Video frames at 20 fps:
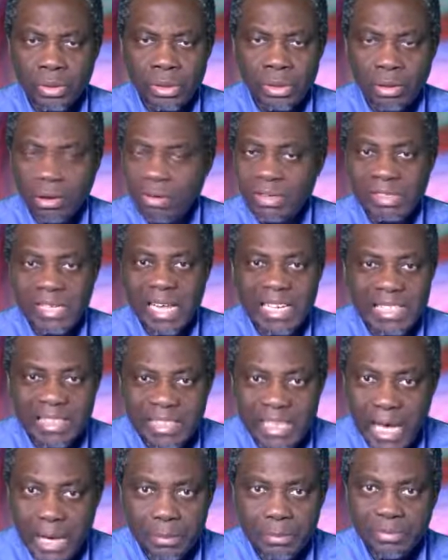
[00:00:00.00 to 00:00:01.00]
Online
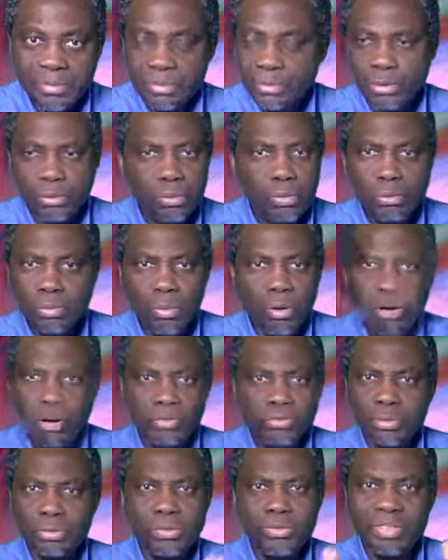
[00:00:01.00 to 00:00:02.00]
games, all
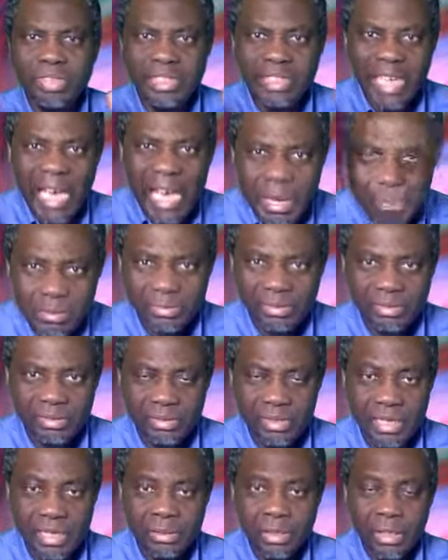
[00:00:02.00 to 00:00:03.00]
sort of
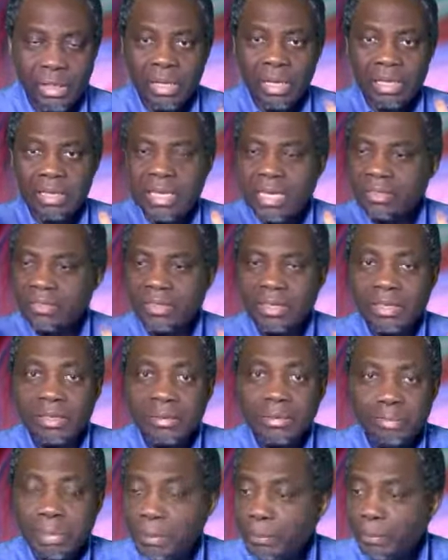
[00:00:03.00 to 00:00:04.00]
games that
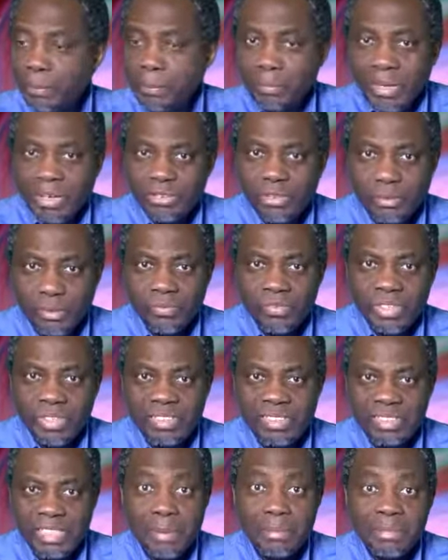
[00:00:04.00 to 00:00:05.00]
people play some of
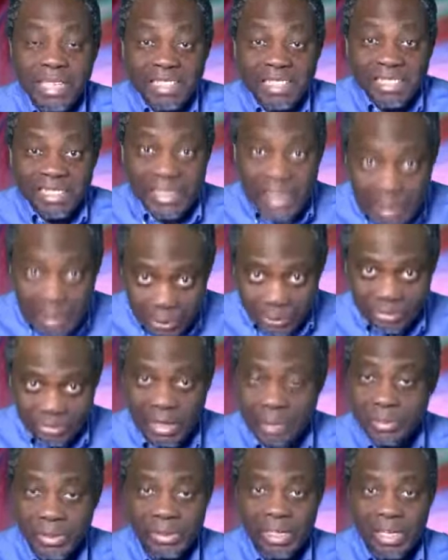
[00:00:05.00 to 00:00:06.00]
these games as demons.
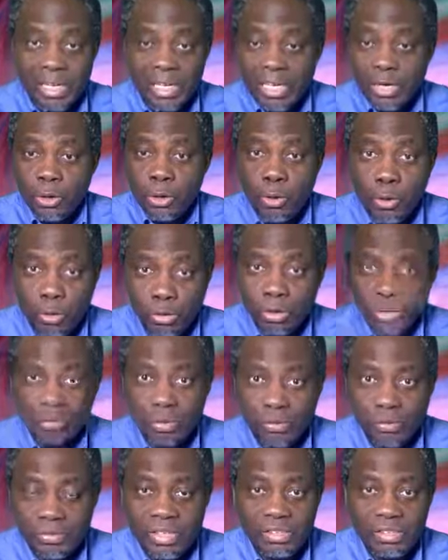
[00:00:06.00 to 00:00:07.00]
I mean, a whole lot
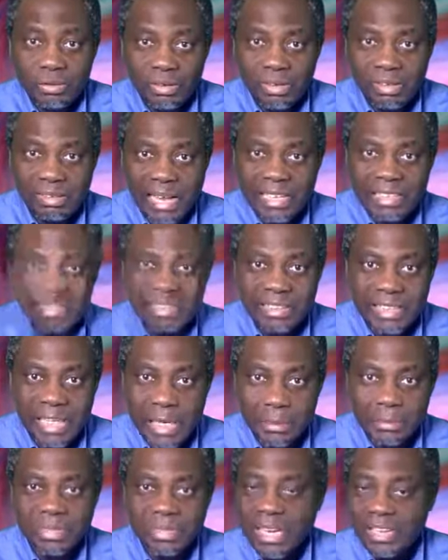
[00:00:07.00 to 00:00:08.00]
of these online
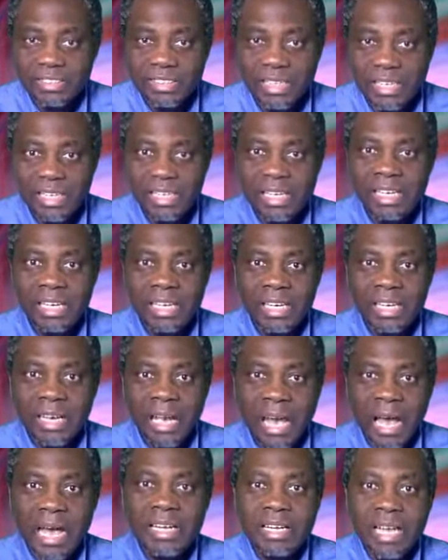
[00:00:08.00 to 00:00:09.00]
games actually
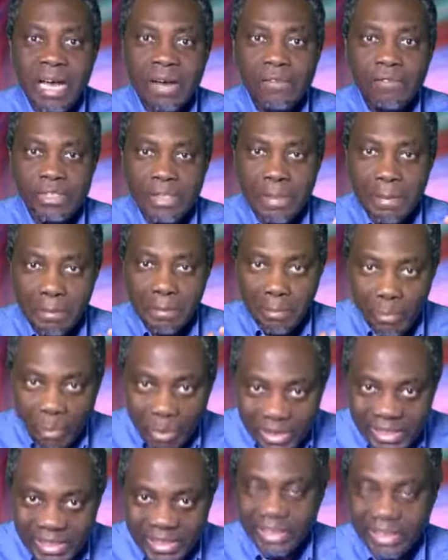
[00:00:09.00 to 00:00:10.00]
have
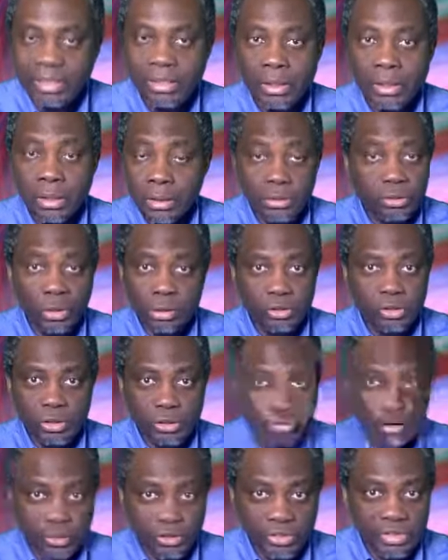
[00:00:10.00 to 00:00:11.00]
demonic,
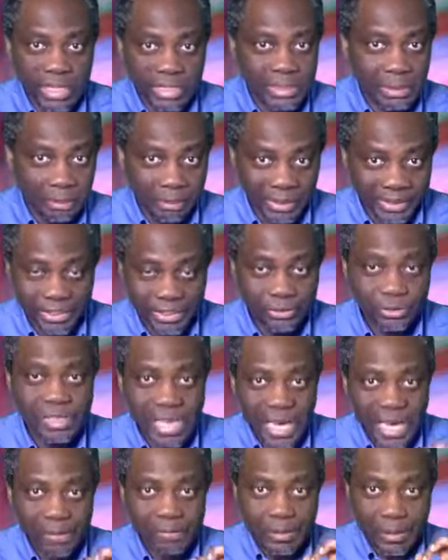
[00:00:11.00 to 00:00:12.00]
not just that implication,
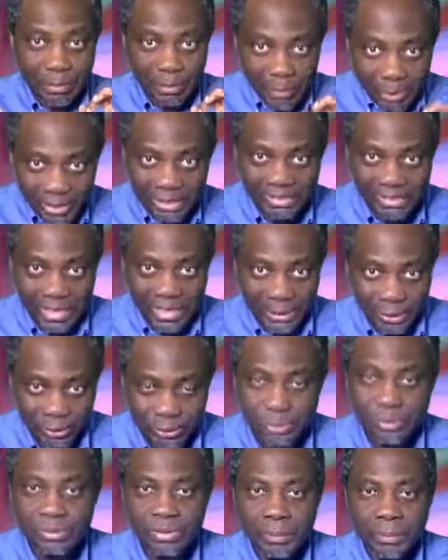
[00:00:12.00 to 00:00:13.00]
they have demonic
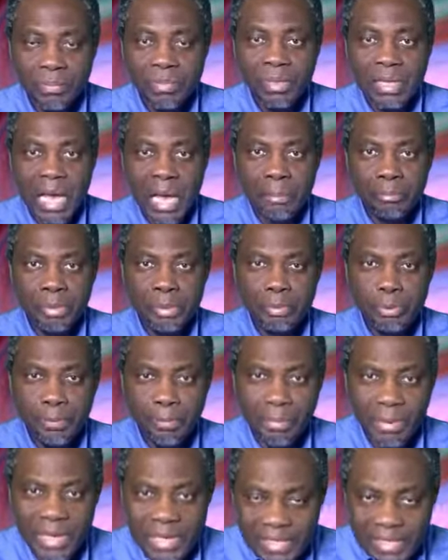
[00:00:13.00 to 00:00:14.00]
titles, and people
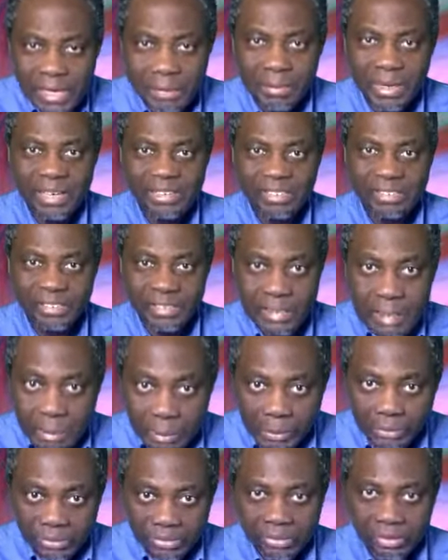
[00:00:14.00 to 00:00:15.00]
play them as
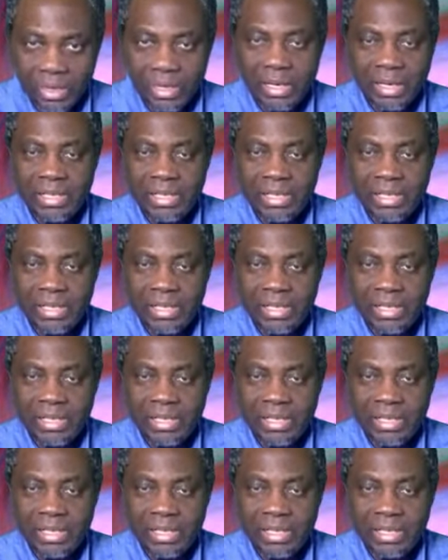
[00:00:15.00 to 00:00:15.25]
demons.